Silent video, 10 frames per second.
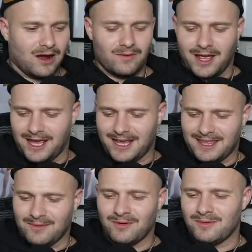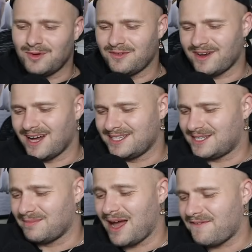All right, and then we'll move on
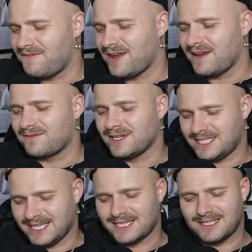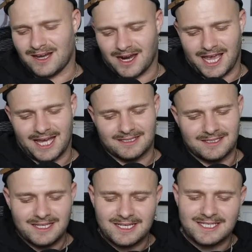to my favorite TikTok ads.
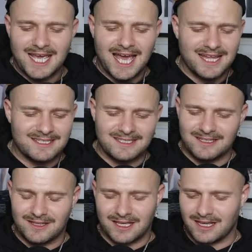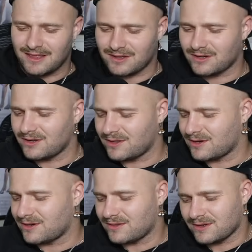These ads,
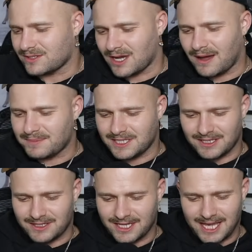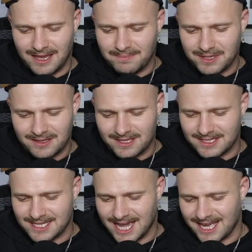they're top tier. You can't beat
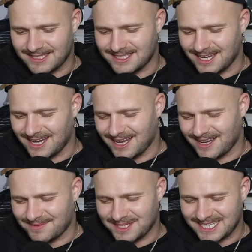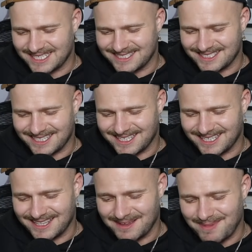these ads because
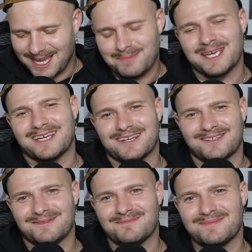they make me giggle.